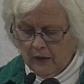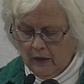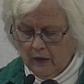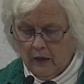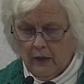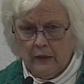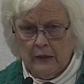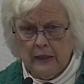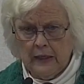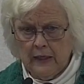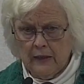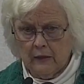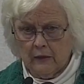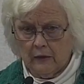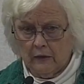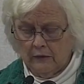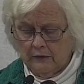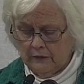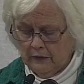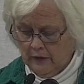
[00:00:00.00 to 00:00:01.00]
A
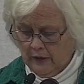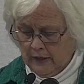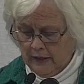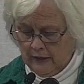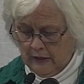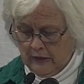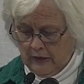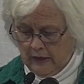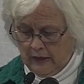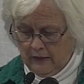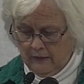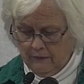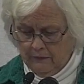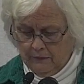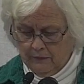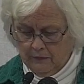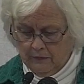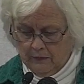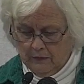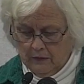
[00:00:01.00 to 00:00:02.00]
needle, not a
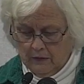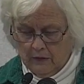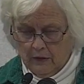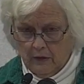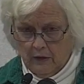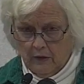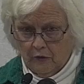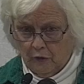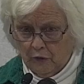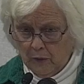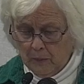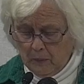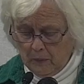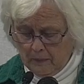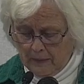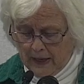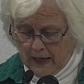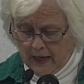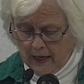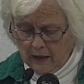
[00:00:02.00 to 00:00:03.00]
knife. Zipper
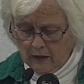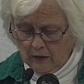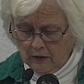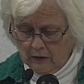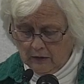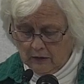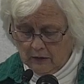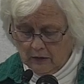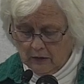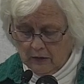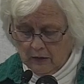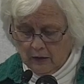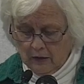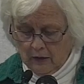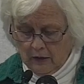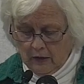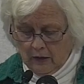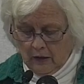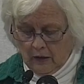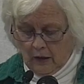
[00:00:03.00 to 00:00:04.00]
bag?
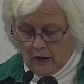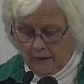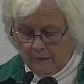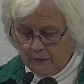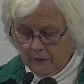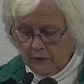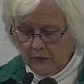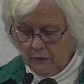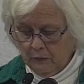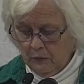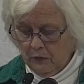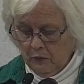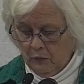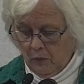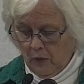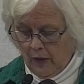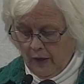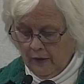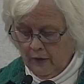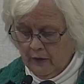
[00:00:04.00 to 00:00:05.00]
I filled it with
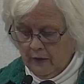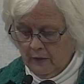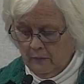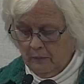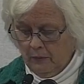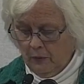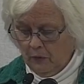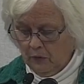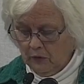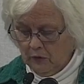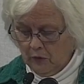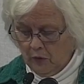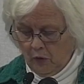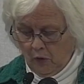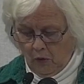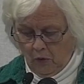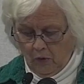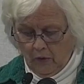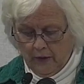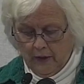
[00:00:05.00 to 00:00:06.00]
water, then poked the
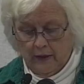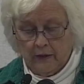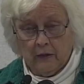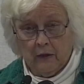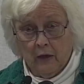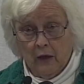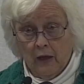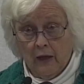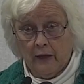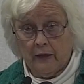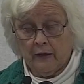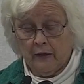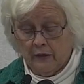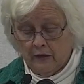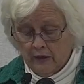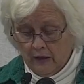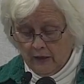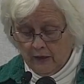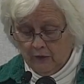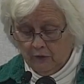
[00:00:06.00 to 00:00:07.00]
hole and got a
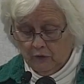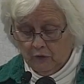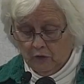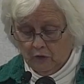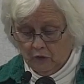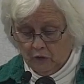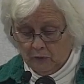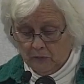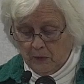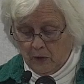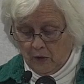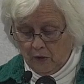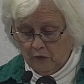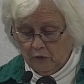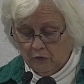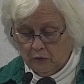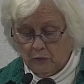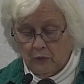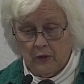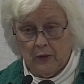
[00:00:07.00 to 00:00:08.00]
nice small
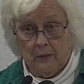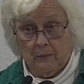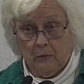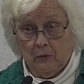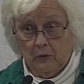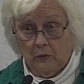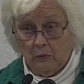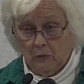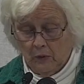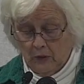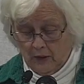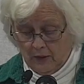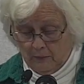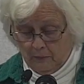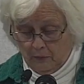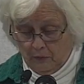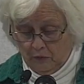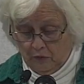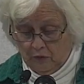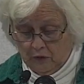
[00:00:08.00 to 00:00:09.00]
stream when I
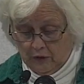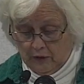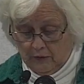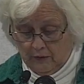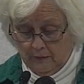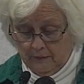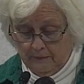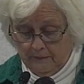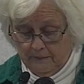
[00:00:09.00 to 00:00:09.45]
pushed it.